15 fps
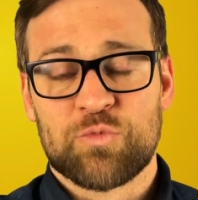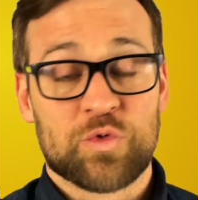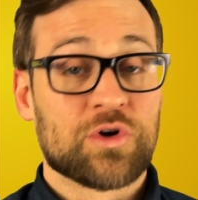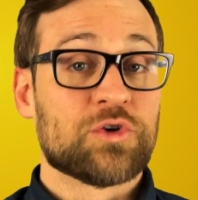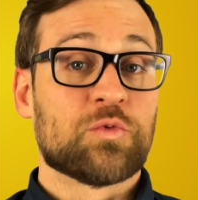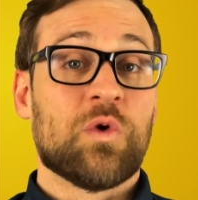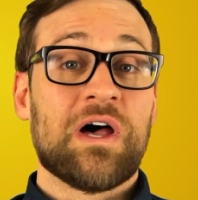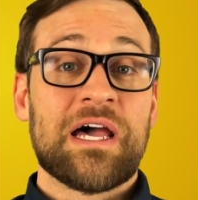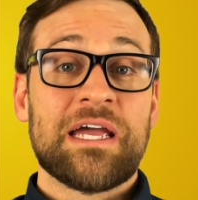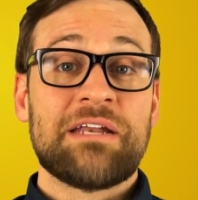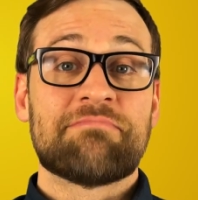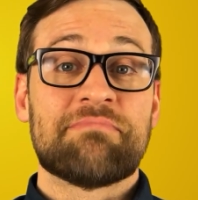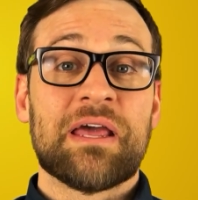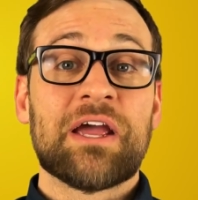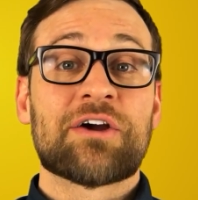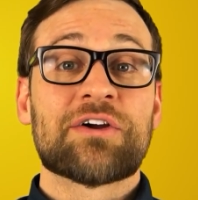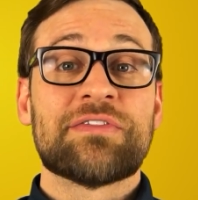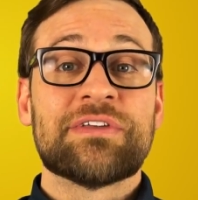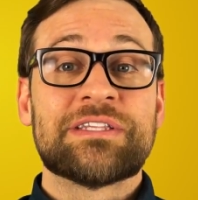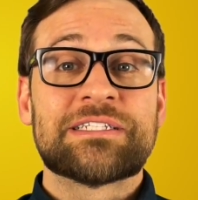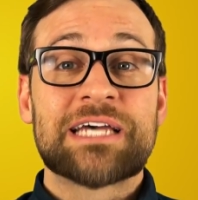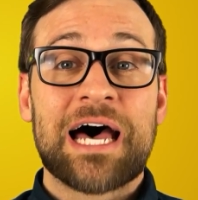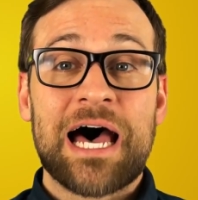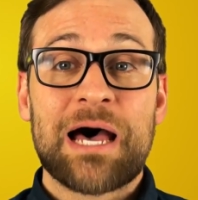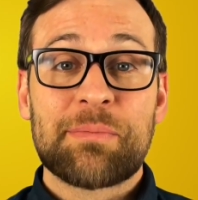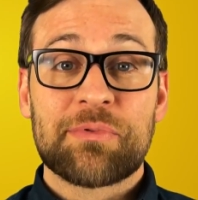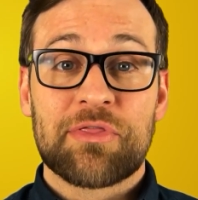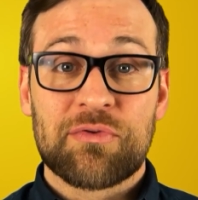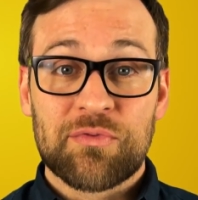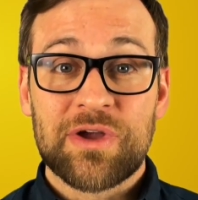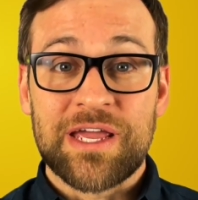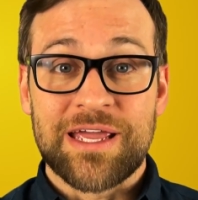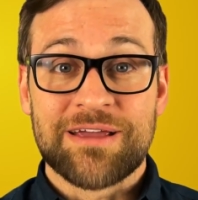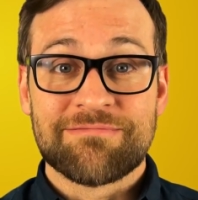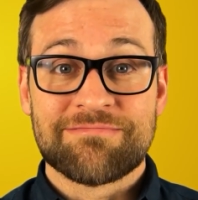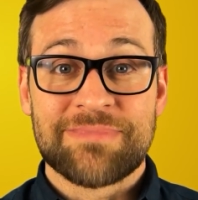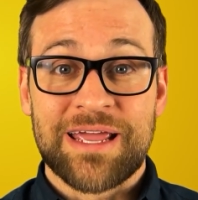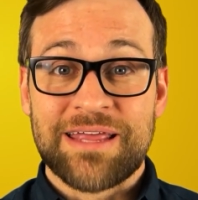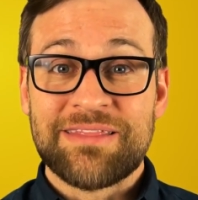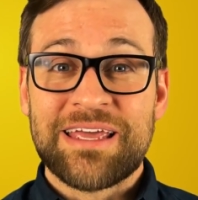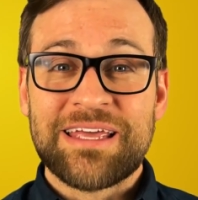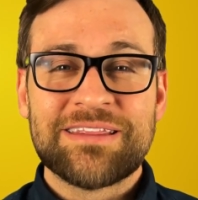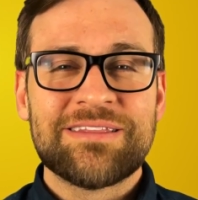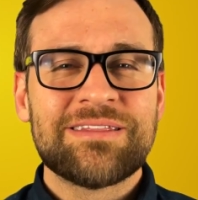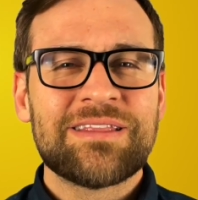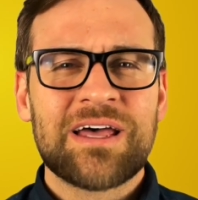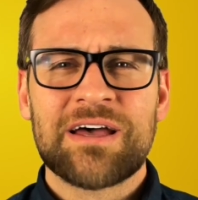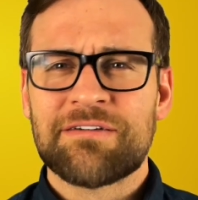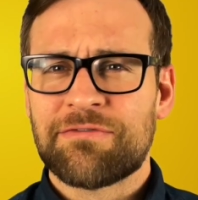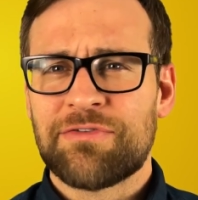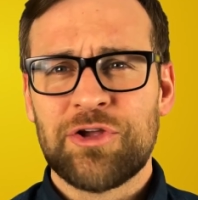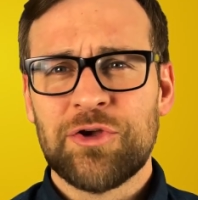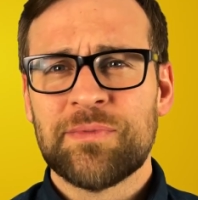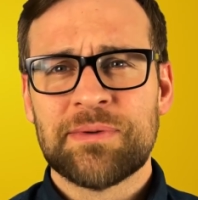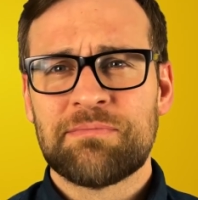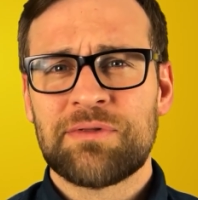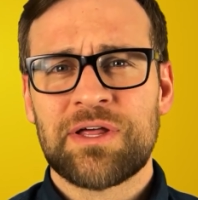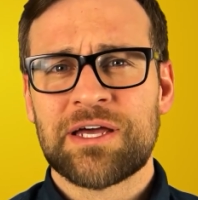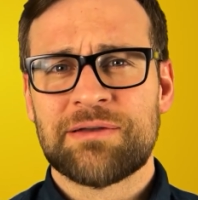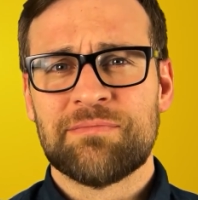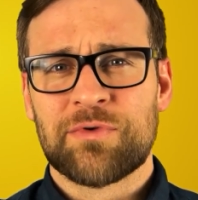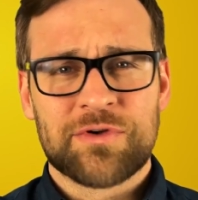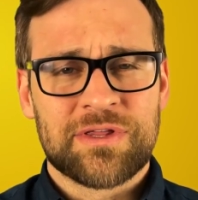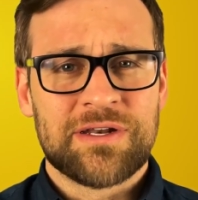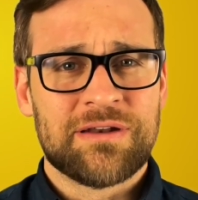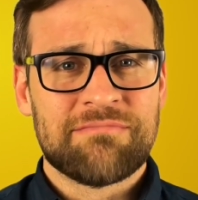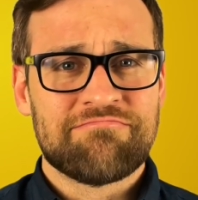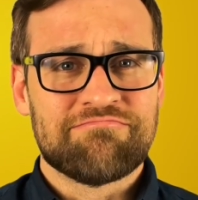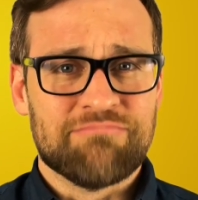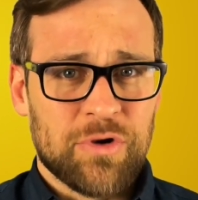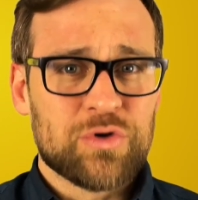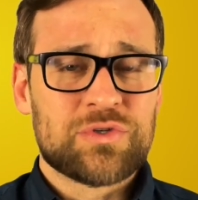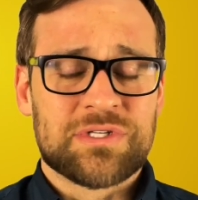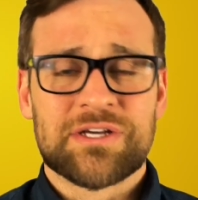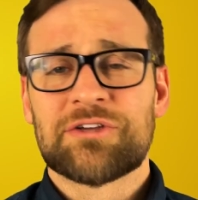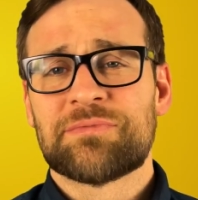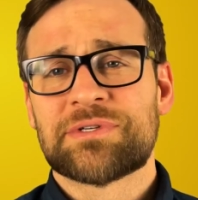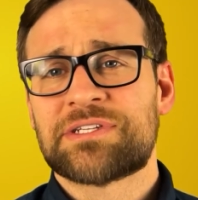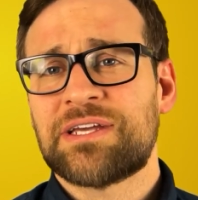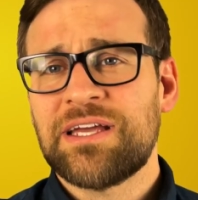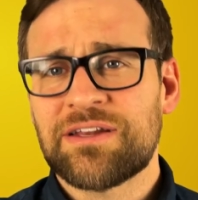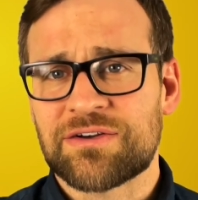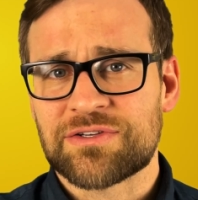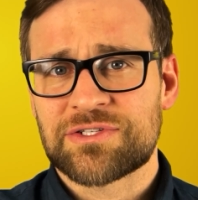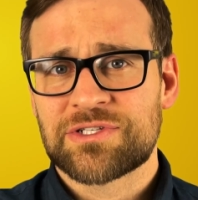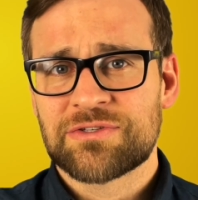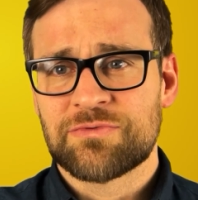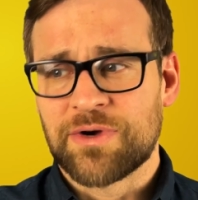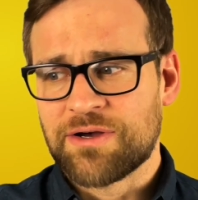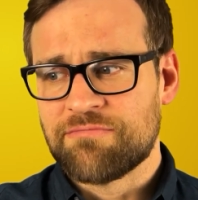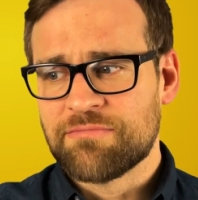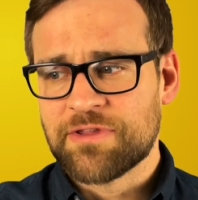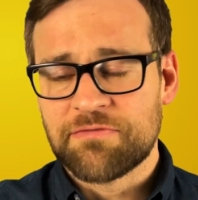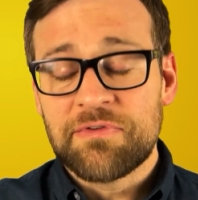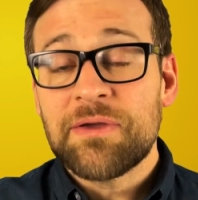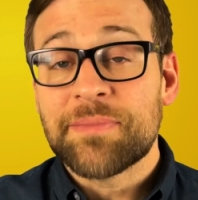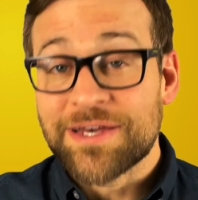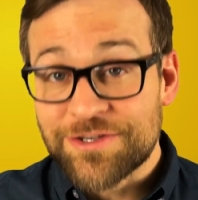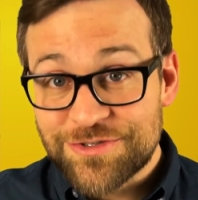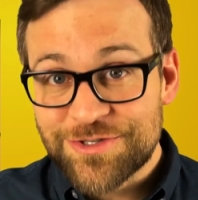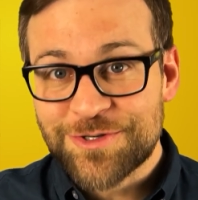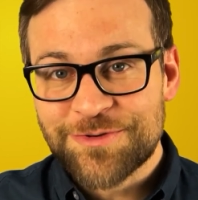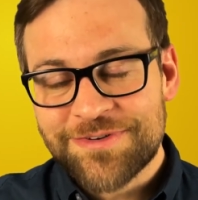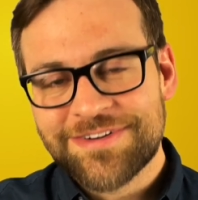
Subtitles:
Worldwide, they are in the top 3, and they love human blood more than most other mosquitoes. Well, the females do.